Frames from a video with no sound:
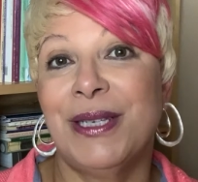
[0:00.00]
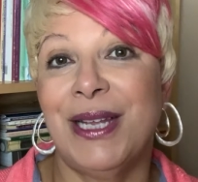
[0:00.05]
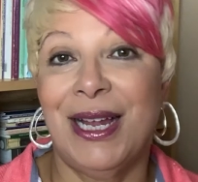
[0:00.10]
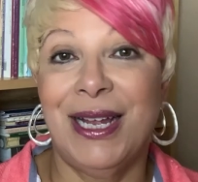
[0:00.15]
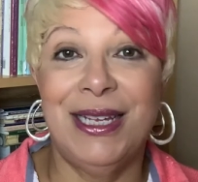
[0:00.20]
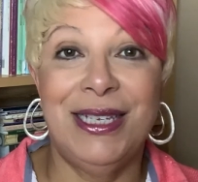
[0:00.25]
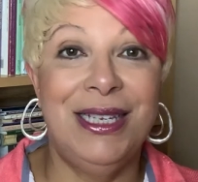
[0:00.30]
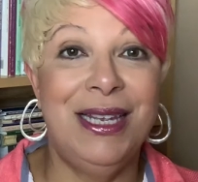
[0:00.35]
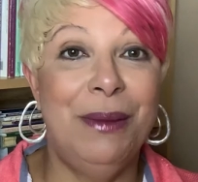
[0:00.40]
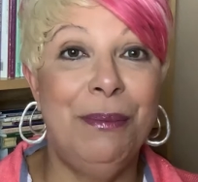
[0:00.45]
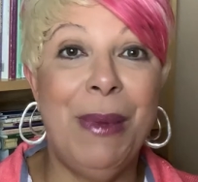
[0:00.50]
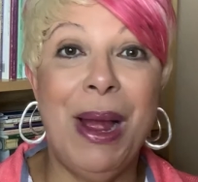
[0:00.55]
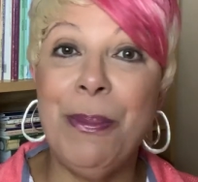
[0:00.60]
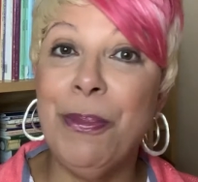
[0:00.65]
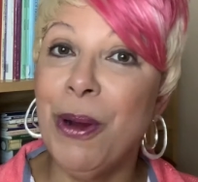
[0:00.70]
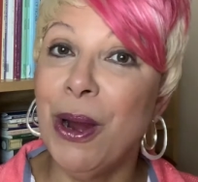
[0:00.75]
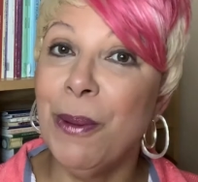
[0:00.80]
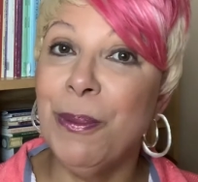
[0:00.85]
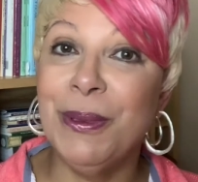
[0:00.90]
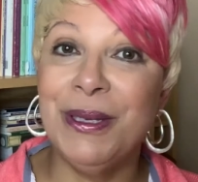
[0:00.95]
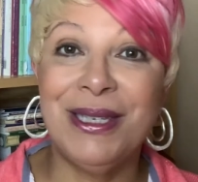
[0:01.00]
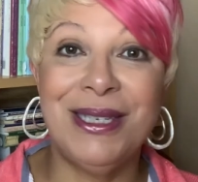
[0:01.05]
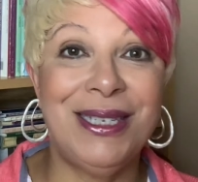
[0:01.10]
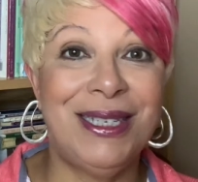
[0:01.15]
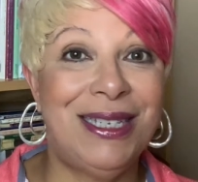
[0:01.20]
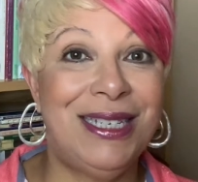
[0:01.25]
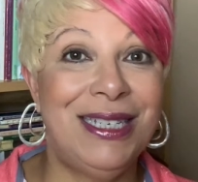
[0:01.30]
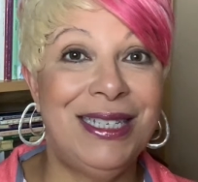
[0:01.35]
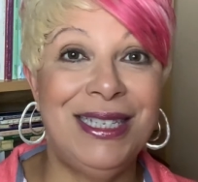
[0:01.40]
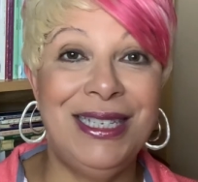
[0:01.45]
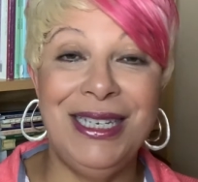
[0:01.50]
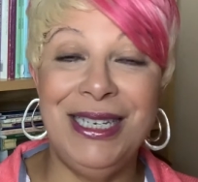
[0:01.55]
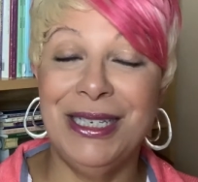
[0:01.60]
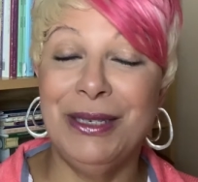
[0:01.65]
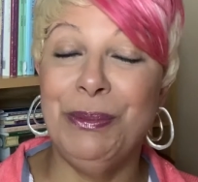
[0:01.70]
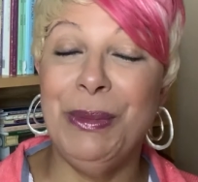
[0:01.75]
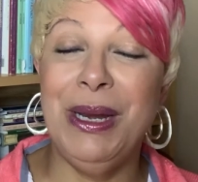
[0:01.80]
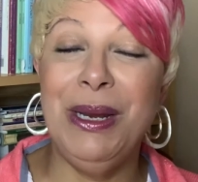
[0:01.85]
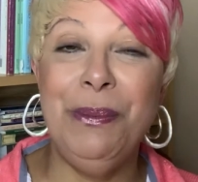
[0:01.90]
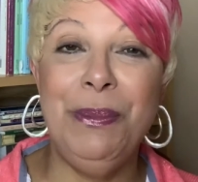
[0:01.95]
Like I said, my purpose is to see as
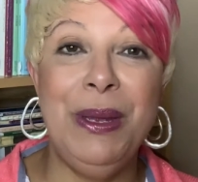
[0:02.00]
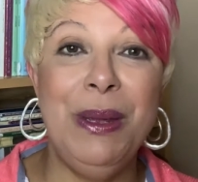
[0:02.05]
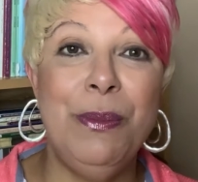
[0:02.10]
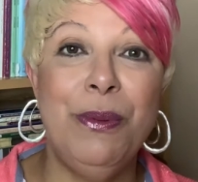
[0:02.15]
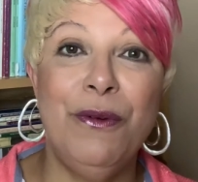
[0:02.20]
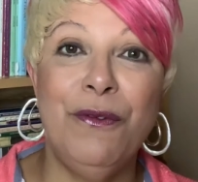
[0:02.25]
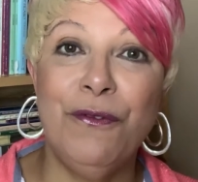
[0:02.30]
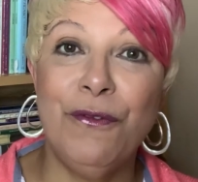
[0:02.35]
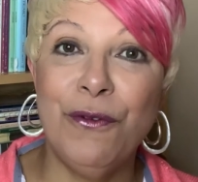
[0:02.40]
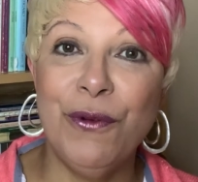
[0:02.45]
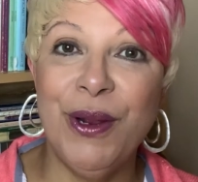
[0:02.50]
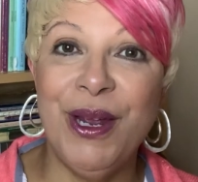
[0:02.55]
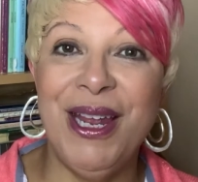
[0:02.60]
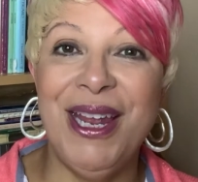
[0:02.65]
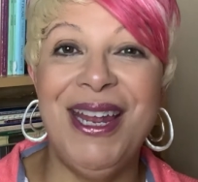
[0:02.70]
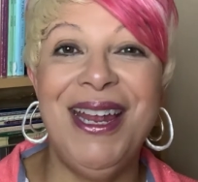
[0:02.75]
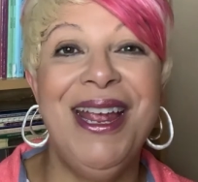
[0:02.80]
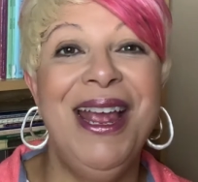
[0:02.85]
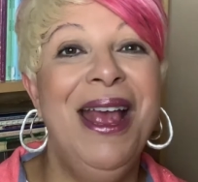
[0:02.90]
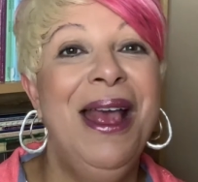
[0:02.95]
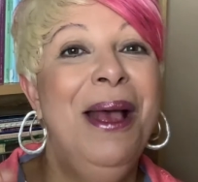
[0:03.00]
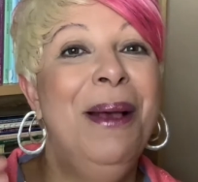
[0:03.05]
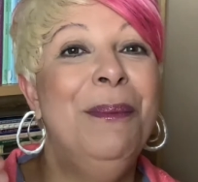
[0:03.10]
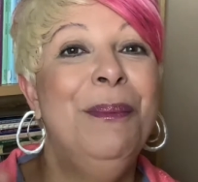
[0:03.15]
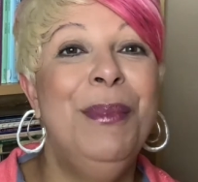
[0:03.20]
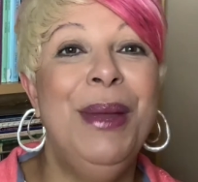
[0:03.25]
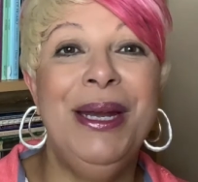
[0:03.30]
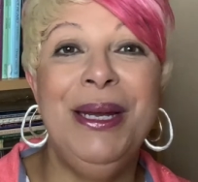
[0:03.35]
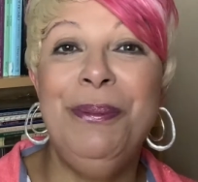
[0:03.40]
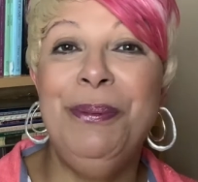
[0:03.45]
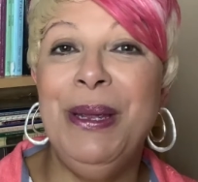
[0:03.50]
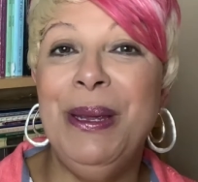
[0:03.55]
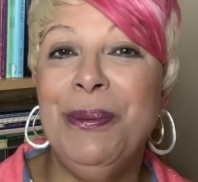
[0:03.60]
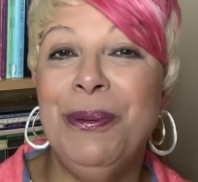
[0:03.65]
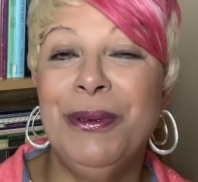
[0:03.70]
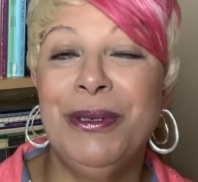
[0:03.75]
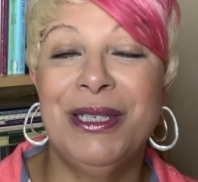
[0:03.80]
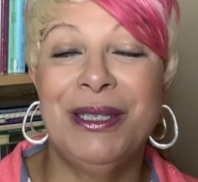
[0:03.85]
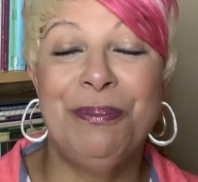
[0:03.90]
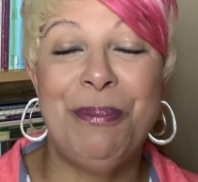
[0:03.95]
many people free, many
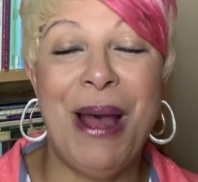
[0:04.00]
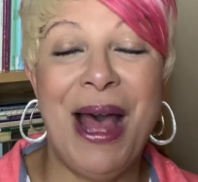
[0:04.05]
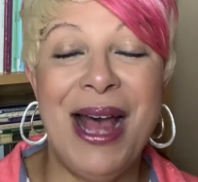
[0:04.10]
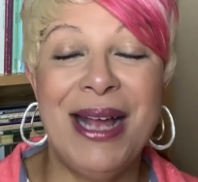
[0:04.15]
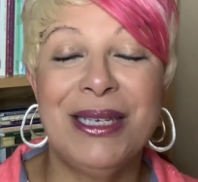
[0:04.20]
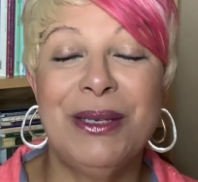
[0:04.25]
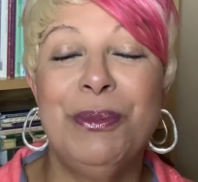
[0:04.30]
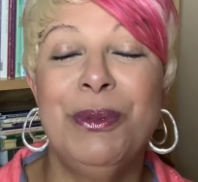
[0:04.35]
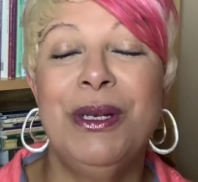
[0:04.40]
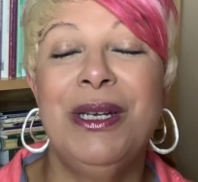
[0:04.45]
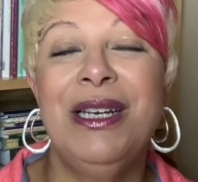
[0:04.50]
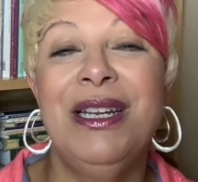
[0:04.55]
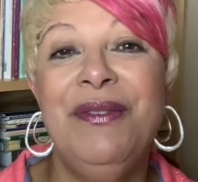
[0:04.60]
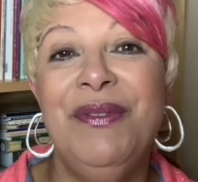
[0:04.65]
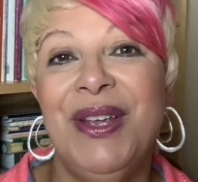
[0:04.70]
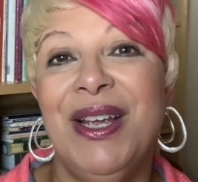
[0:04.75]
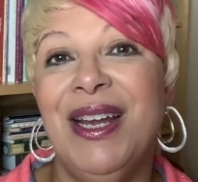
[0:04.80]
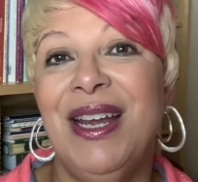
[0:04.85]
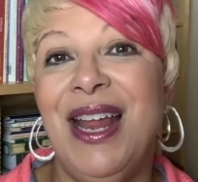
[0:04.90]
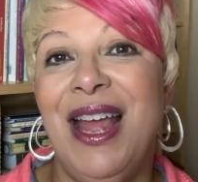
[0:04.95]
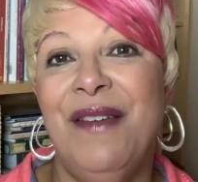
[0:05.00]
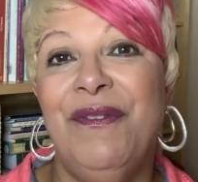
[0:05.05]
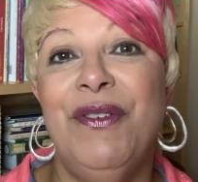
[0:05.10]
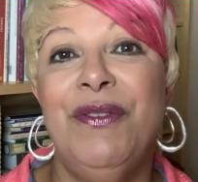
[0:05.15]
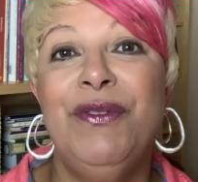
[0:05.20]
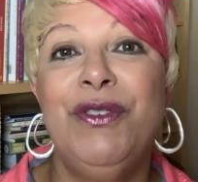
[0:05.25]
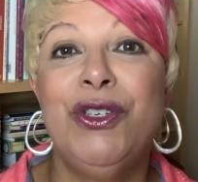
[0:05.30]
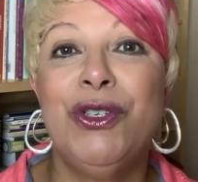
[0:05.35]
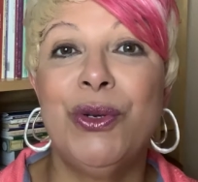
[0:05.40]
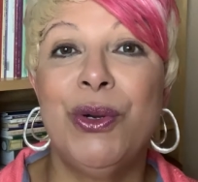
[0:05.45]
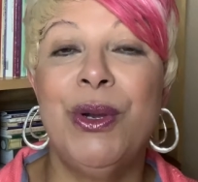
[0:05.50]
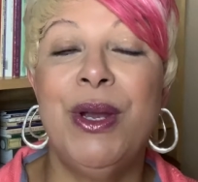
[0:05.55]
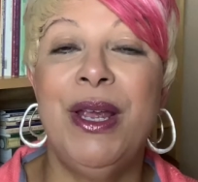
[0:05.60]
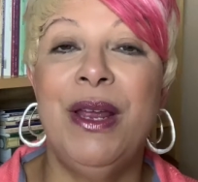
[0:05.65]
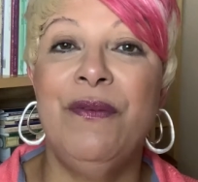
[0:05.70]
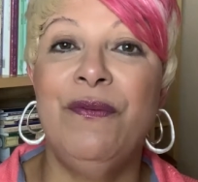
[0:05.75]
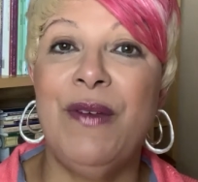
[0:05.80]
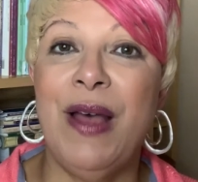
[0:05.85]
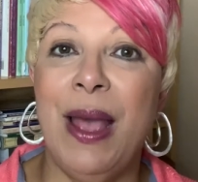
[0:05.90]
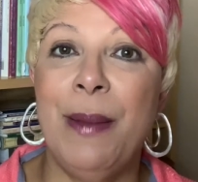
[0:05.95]
people as possible, living a life of joy
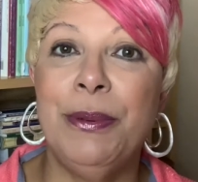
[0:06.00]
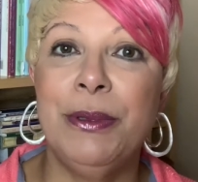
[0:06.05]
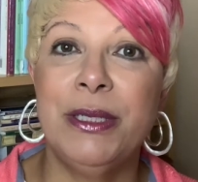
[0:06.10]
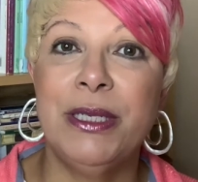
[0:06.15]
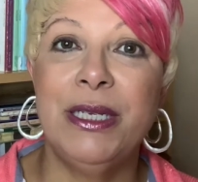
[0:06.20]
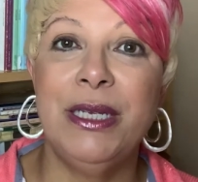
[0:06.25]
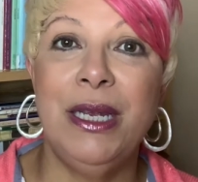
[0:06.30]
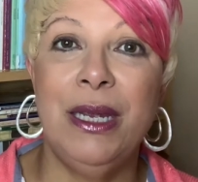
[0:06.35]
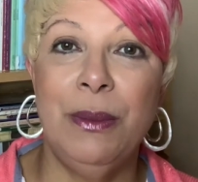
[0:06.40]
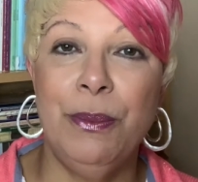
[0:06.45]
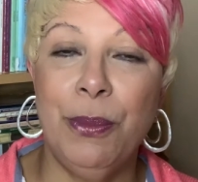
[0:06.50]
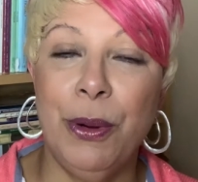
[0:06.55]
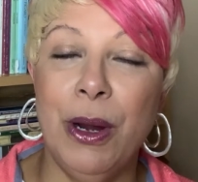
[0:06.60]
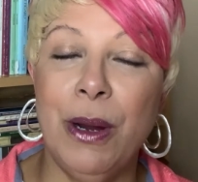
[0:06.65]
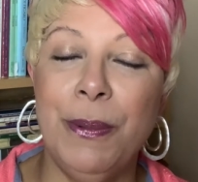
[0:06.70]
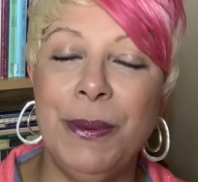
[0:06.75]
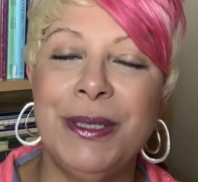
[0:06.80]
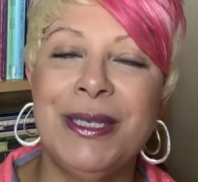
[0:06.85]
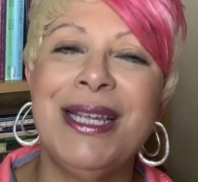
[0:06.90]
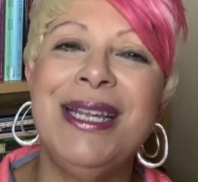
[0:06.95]
and vibrancy and purpose.